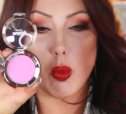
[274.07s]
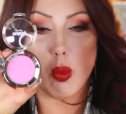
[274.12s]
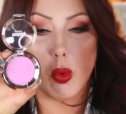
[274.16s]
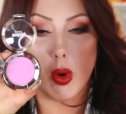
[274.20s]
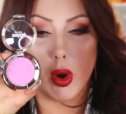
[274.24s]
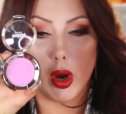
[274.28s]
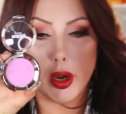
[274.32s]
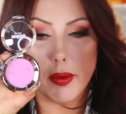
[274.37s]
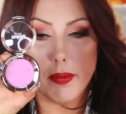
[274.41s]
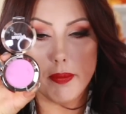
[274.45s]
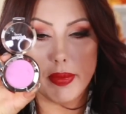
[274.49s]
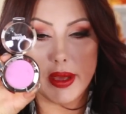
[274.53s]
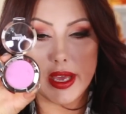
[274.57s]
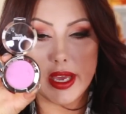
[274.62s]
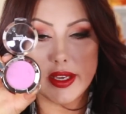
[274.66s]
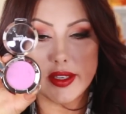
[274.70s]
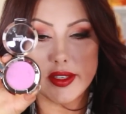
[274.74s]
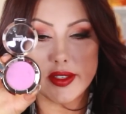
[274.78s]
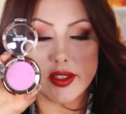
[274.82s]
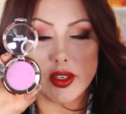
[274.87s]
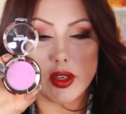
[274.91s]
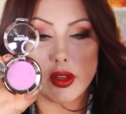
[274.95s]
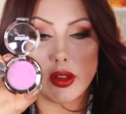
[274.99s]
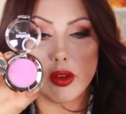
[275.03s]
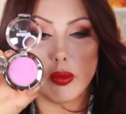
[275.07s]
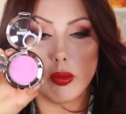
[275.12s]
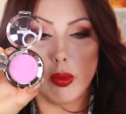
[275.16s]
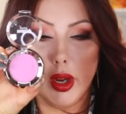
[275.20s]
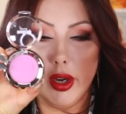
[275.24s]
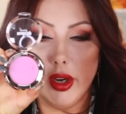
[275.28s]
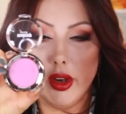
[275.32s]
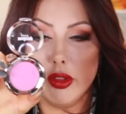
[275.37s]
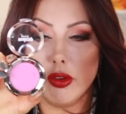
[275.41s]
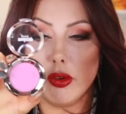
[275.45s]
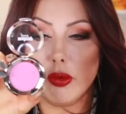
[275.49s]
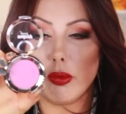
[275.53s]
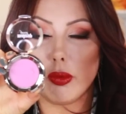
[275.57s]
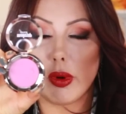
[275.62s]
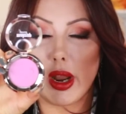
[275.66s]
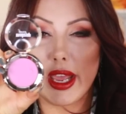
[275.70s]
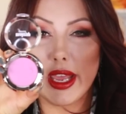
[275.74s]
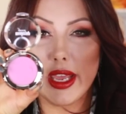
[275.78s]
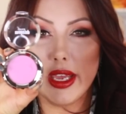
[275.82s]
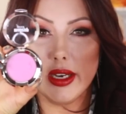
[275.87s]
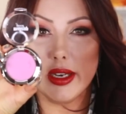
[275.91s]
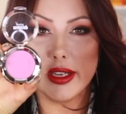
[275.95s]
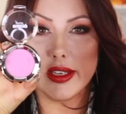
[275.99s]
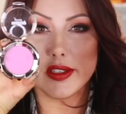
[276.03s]
warm based? The one on the
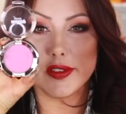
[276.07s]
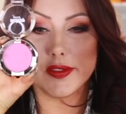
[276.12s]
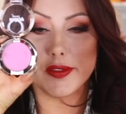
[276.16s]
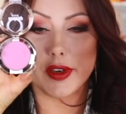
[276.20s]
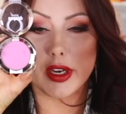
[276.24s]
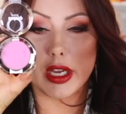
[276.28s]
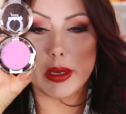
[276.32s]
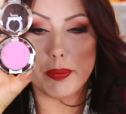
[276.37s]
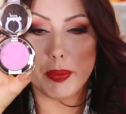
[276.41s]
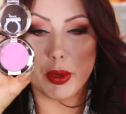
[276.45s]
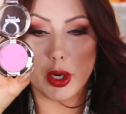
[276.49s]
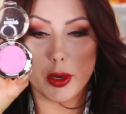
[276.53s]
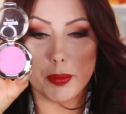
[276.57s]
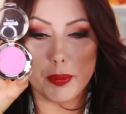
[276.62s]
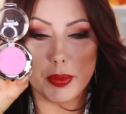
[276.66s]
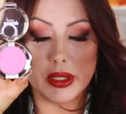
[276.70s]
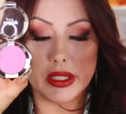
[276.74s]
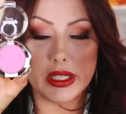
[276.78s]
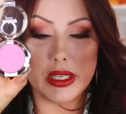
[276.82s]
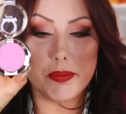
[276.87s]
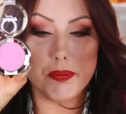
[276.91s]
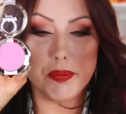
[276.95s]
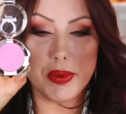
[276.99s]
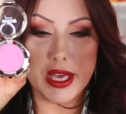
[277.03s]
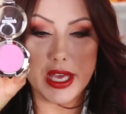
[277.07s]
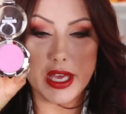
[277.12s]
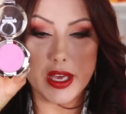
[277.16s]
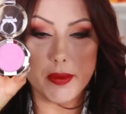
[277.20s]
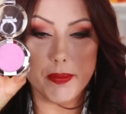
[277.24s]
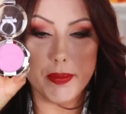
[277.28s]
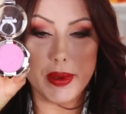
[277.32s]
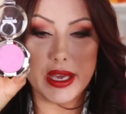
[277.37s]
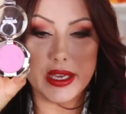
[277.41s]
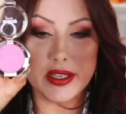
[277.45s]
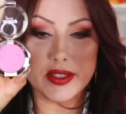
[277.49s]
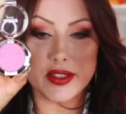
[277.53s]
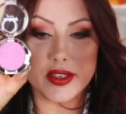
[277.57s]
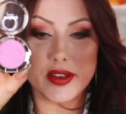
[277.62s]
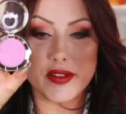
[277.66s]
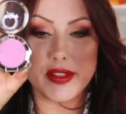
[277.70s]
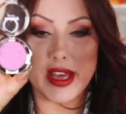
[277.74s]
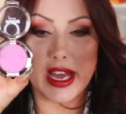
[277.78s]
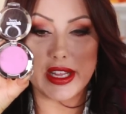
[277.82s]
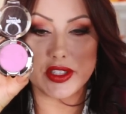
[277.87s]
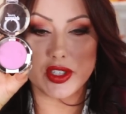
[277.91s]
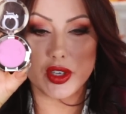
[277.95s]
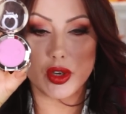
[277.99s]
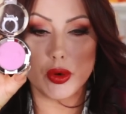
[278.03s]
right is very purpley pink based.
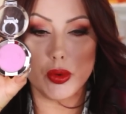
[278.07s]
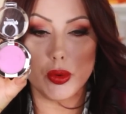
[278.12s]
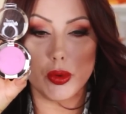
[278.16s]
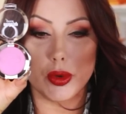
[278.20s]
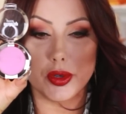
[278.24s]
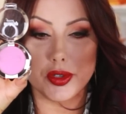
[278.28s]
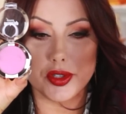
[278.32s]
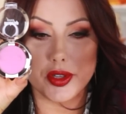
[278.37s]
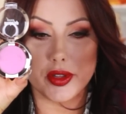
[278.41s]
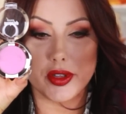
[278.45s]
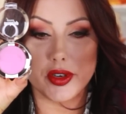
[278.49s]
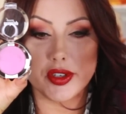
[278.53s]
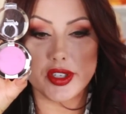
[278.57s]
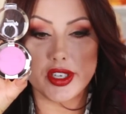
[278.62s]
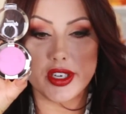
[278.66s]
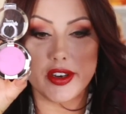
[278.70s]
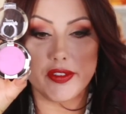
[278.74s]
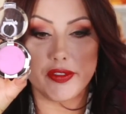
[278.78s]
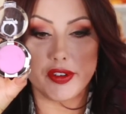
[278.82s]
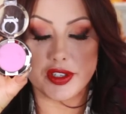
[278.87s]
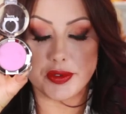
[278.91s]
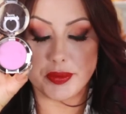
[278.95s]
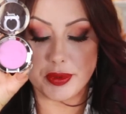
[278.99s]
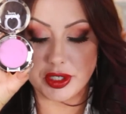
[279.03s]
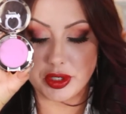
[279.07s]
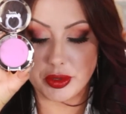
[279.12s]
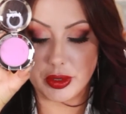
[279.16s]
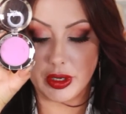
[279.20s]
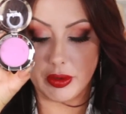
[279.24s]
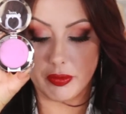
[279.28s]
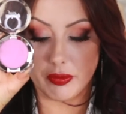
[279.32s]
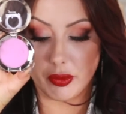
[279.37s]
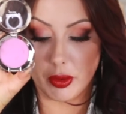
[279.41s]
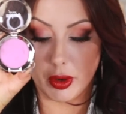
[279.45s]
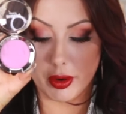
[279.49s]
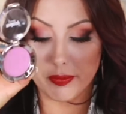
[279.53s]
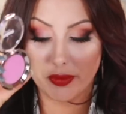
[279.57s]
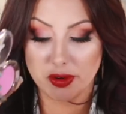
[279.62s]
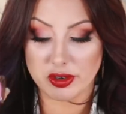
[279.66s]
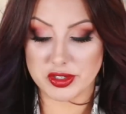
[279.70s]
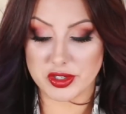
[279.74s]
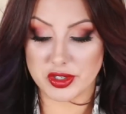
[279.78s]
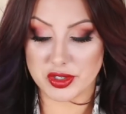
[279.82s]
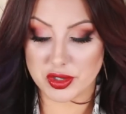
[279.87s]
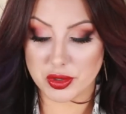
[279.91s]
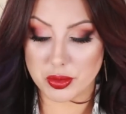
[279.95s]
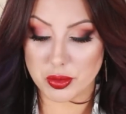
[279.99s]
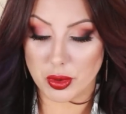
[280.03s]
That's cool. So there's a difference between warm
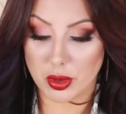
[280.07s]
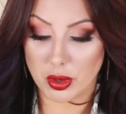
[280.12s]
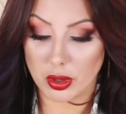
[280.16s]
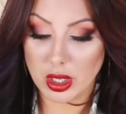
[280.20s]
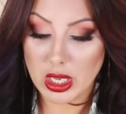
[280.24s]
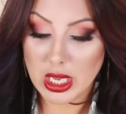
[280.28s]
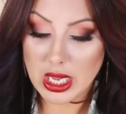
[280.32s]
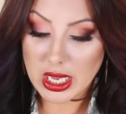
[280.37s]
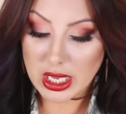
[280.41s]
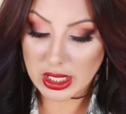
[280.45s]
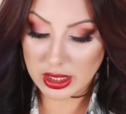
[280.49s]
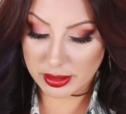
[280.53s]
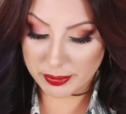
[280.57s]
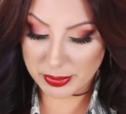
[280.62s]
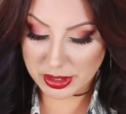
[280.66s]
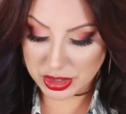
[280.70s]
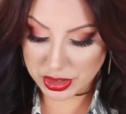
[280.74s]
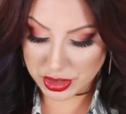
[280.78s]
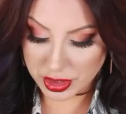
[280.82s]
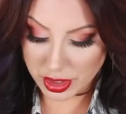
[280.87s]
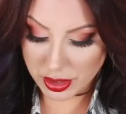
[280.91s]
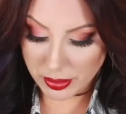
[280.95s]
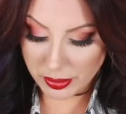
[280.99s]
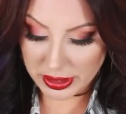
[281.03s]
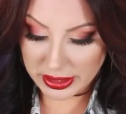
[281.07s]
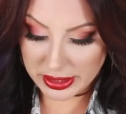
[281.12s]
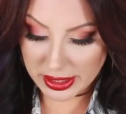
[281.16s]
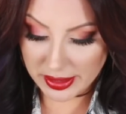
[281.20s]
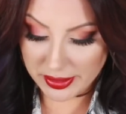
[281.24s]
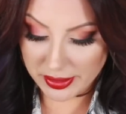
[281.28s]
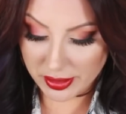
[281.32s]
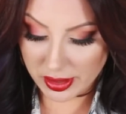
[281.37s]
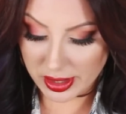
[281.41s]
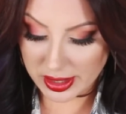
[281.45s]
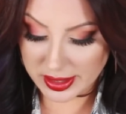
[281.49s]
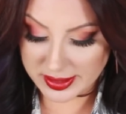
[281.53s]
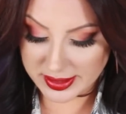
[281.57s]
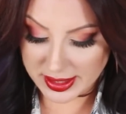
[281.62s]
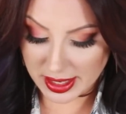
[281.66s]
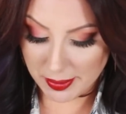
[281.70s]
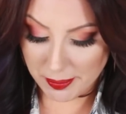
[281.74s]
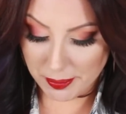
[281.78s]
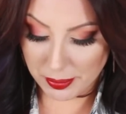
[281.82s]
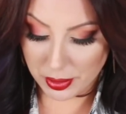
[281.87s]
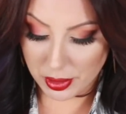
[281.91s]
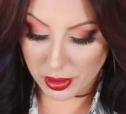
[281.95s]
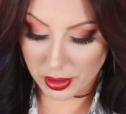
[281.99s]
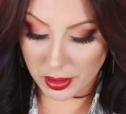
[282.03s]
versus cool. Let me show you another
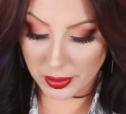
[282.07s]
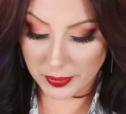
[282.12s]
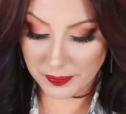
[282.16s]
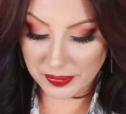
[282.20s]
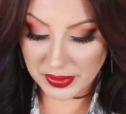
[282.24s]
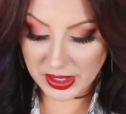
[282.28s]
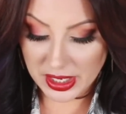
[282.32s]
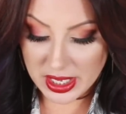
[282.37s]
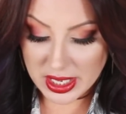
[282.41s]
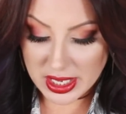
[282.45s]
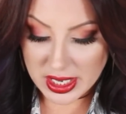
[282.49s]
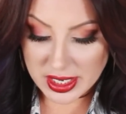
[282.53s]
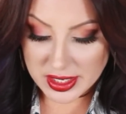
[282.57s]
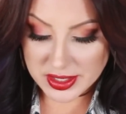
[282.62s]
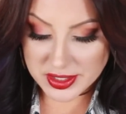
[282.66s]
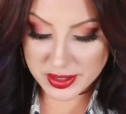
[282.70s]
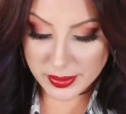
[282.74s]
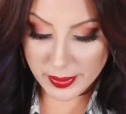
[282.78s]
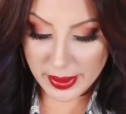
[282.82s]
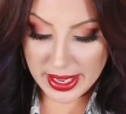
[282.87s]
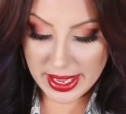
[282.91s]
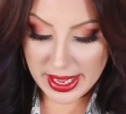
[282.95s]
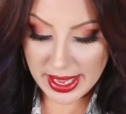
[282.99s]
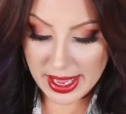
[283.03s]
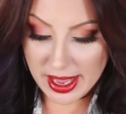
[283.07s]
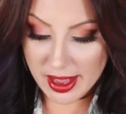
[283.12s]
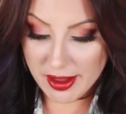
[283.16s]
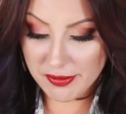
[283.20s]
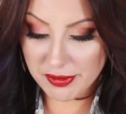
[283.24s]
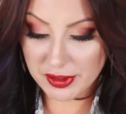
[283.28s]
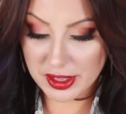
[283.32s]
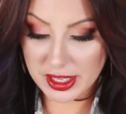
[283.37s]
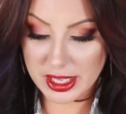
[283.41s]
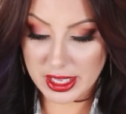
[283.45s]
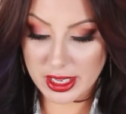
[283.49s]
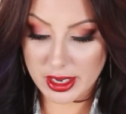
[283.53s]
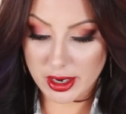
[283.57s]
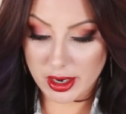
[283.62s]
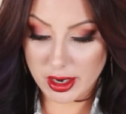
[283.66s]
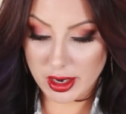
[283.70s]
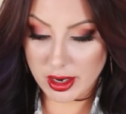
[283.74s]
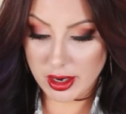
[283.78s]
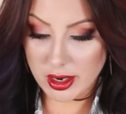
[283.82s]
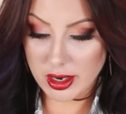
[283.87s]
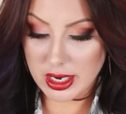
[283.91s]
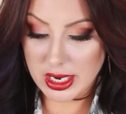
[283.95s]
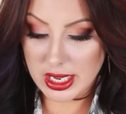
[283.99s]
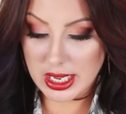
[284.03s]
example. So I have
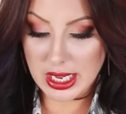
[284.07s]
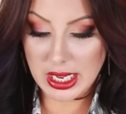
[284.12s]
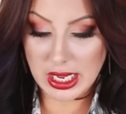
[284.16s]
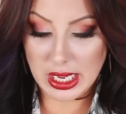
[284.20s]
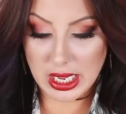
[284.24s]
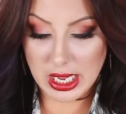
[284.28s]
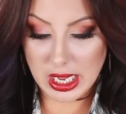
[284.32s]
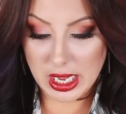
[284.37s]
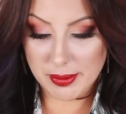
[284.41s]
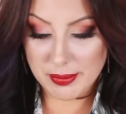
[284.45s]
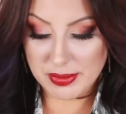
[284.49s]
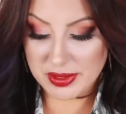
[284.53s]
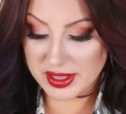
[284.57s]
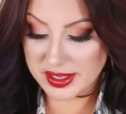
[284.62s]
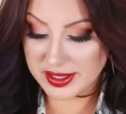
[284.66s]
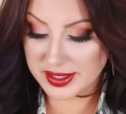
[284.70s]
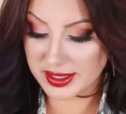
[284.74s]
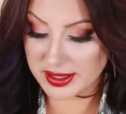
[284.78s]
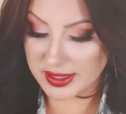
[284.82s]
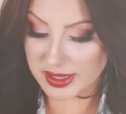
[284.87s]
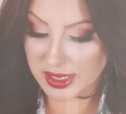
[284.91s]
here um, this